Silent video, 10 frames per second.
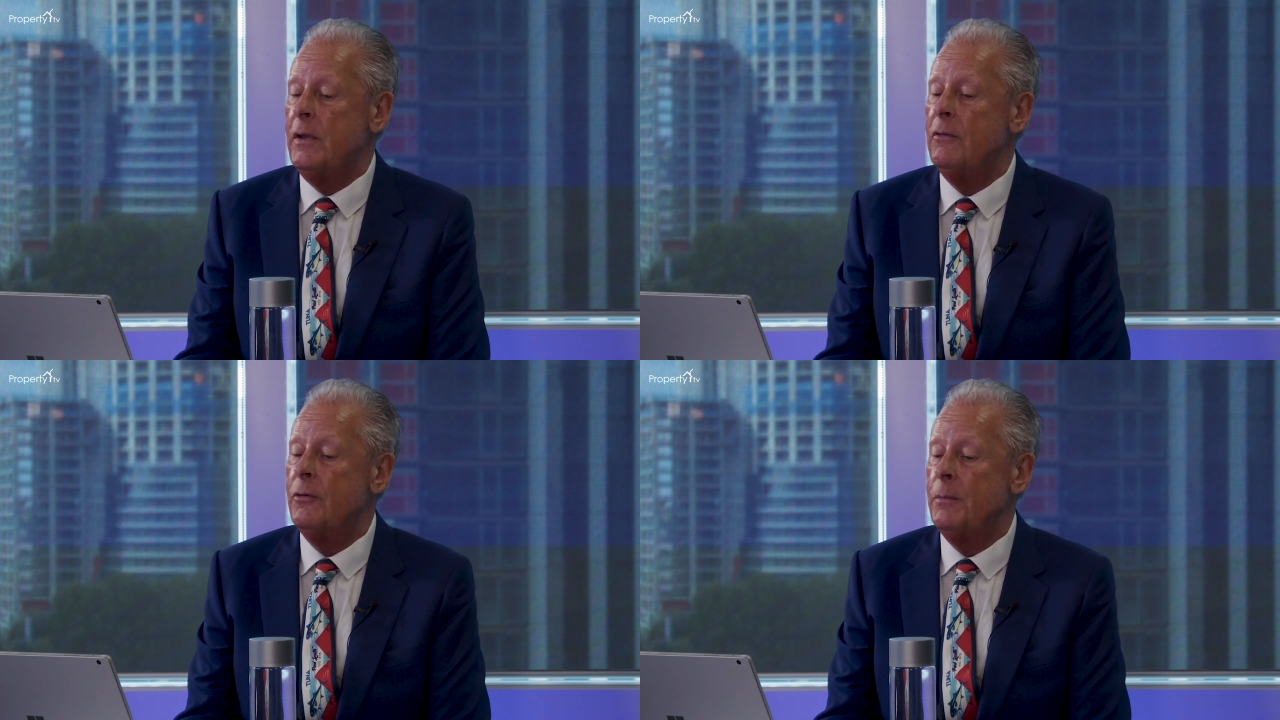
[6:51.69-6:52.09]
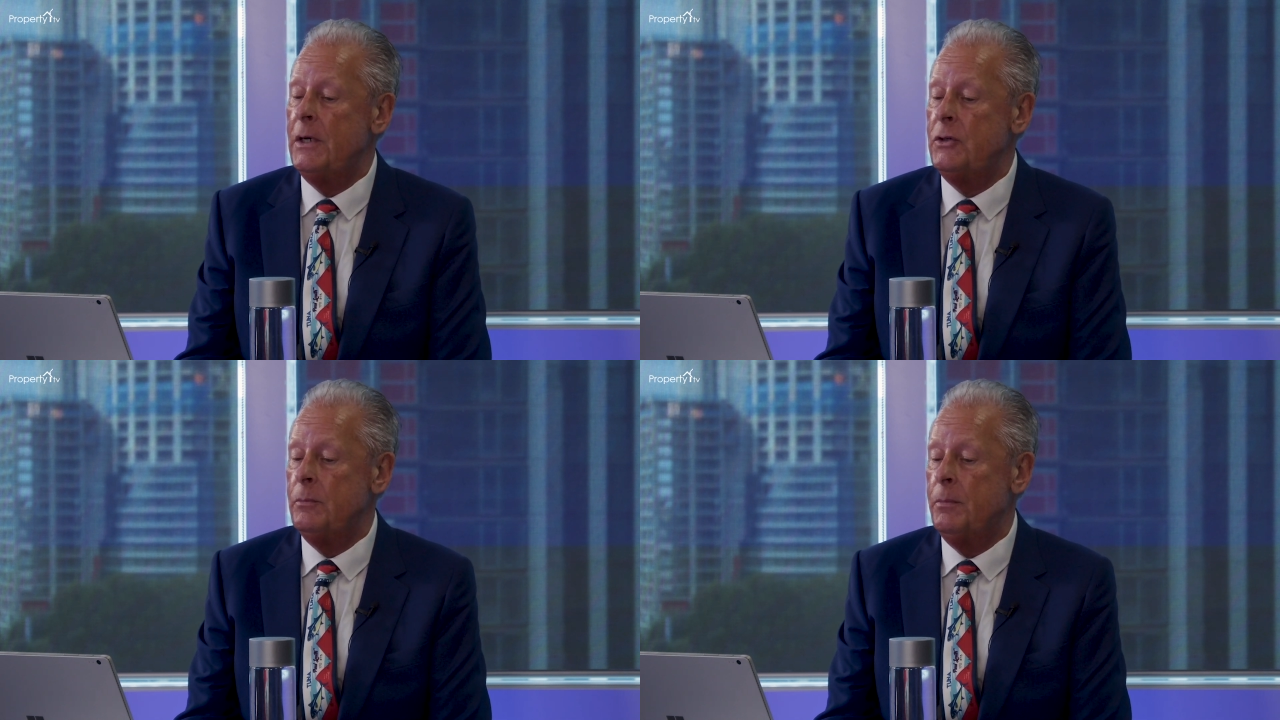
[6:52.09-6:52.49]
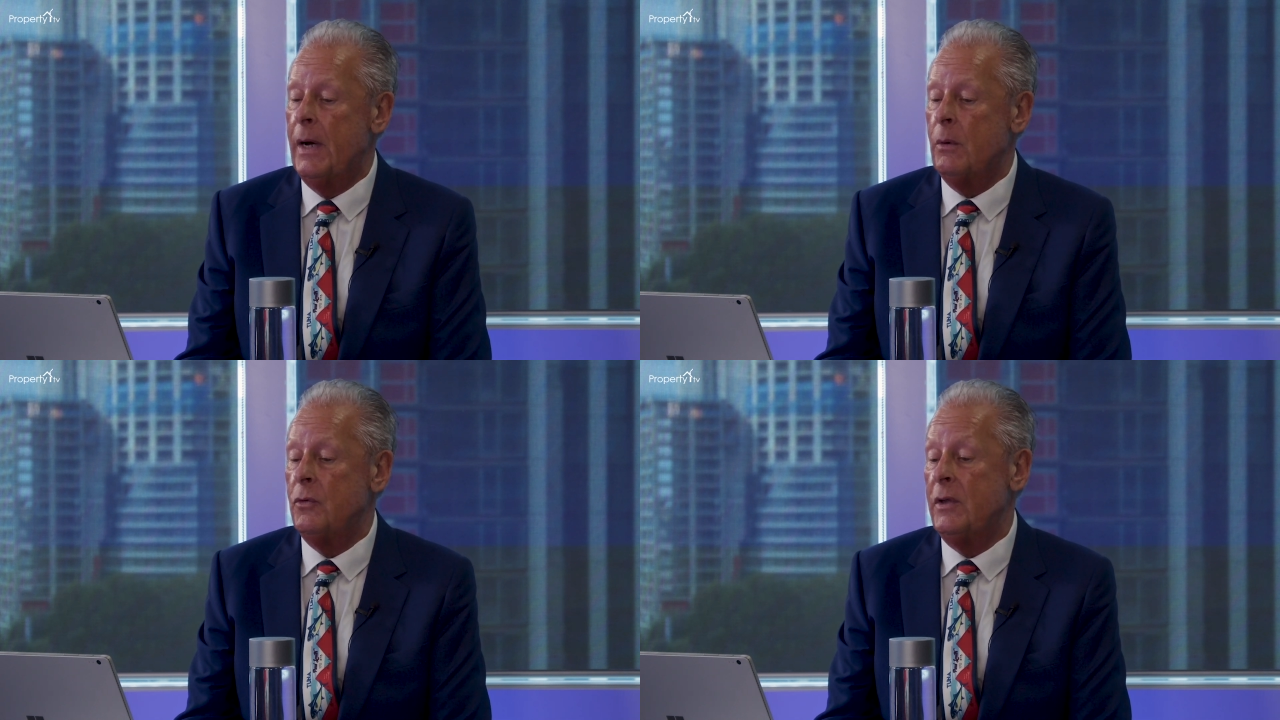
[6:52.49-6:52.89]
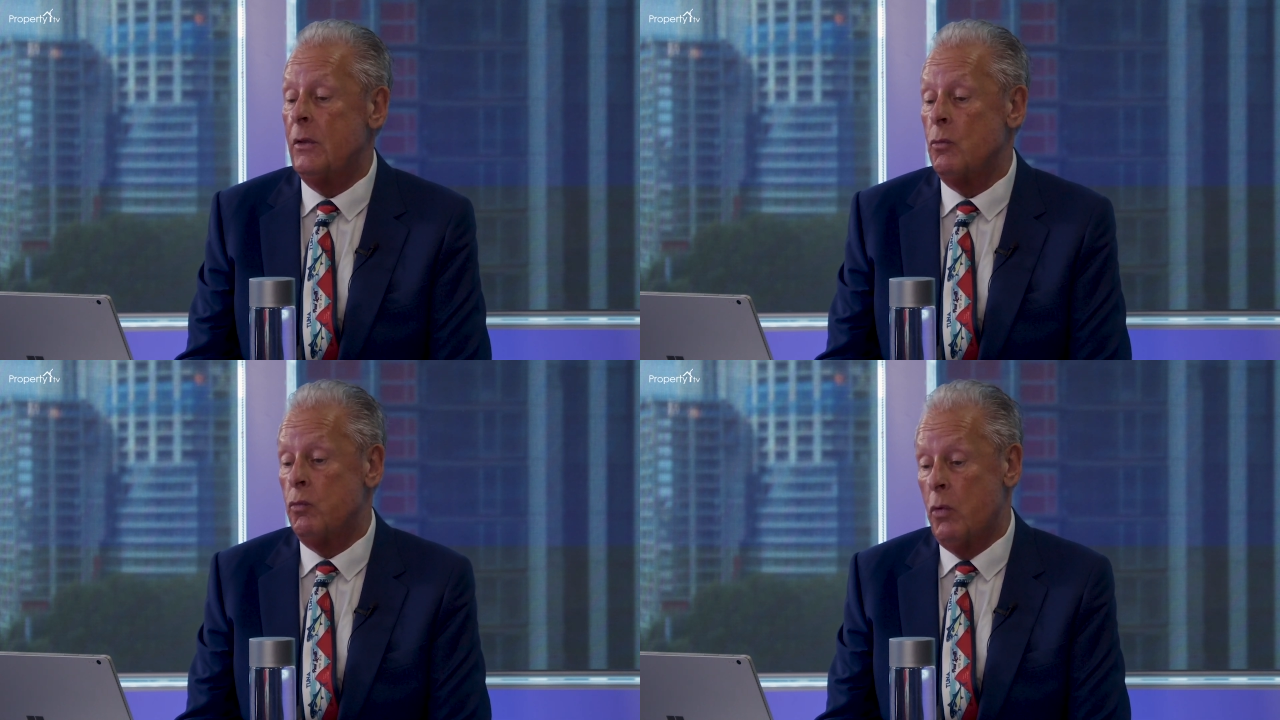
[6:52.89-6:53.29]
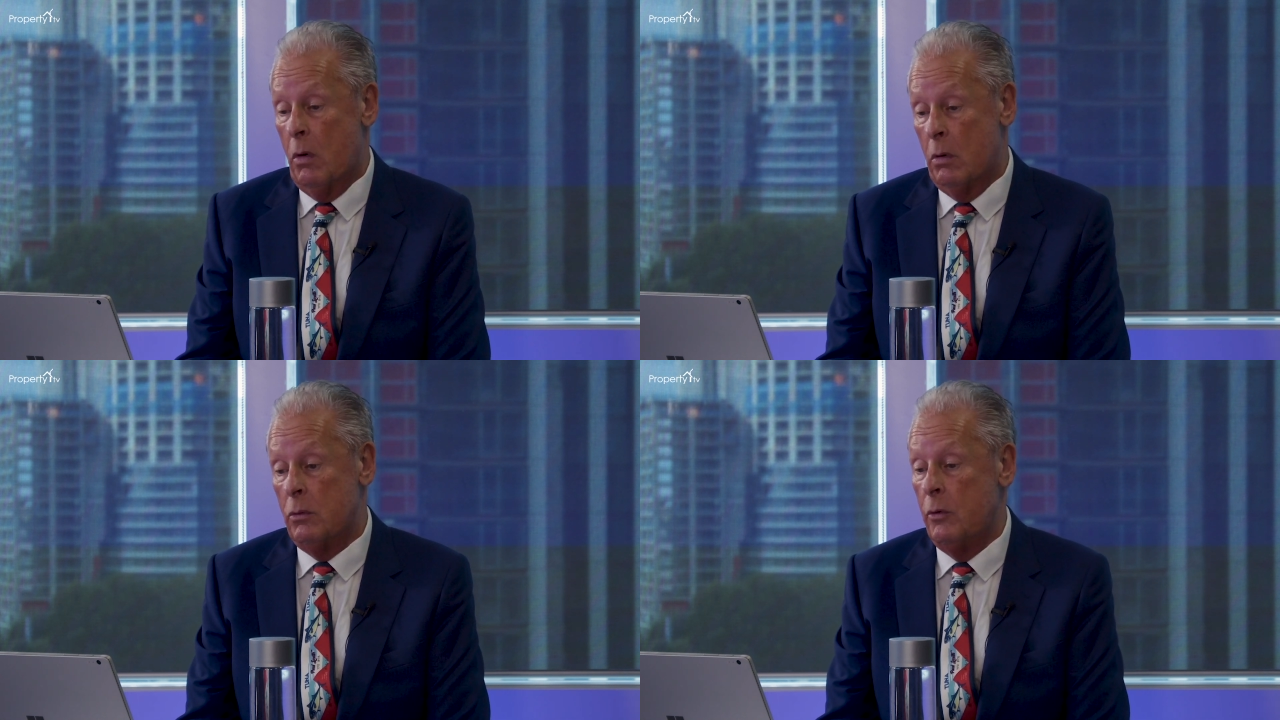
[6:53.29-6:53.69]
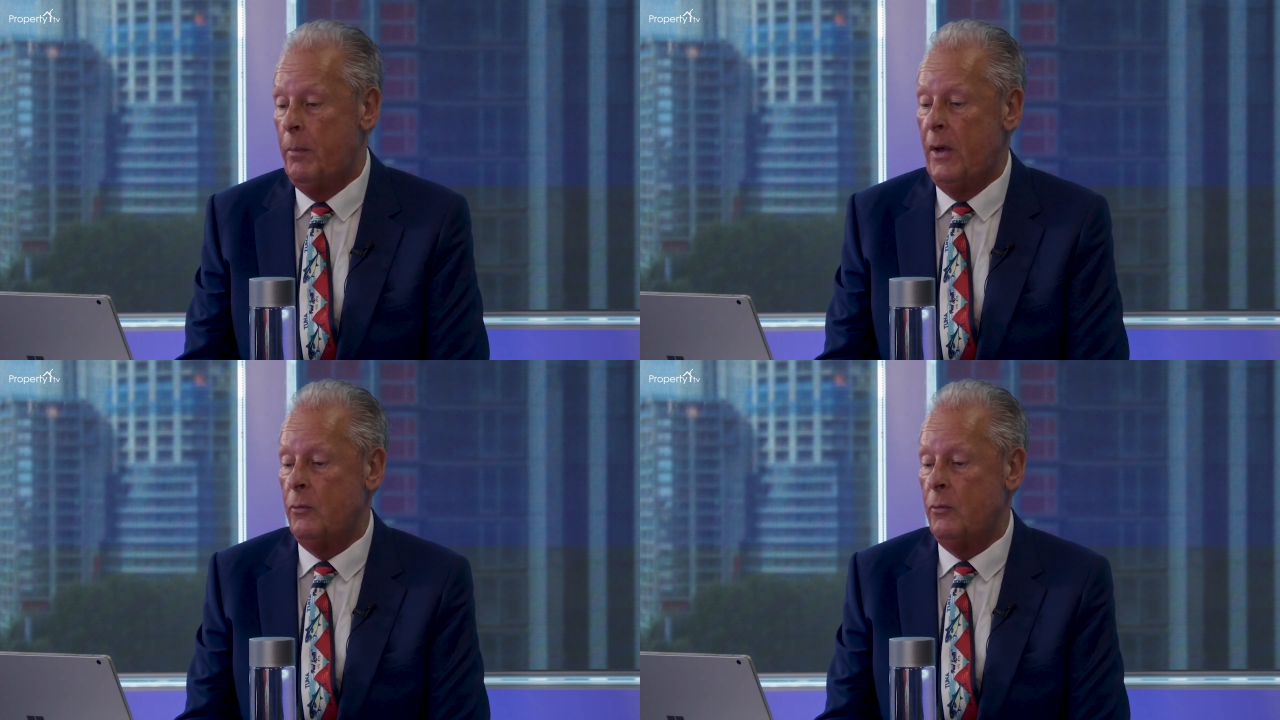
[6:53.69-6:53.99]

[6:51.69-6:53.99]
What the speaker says: the information pack was either wrong or at best